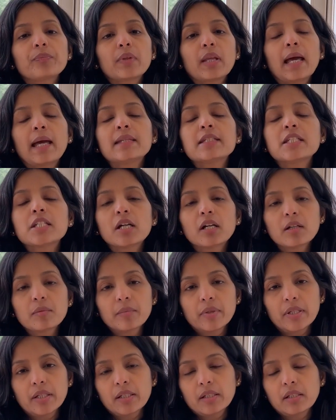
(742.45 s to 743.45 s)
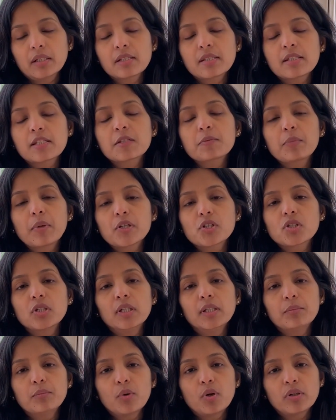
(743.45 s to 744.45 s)
And turmeric is
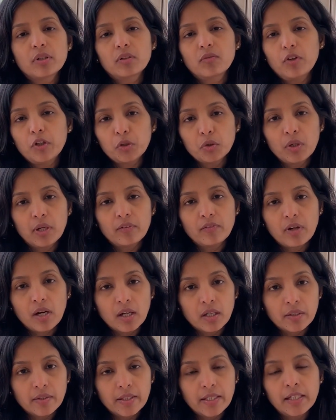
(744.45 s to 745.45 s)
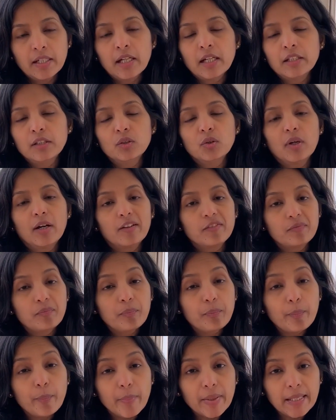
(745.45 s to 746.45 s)
especially important when you have RA and you have
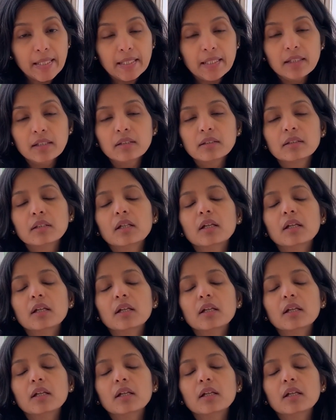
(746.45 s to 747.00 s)
pain.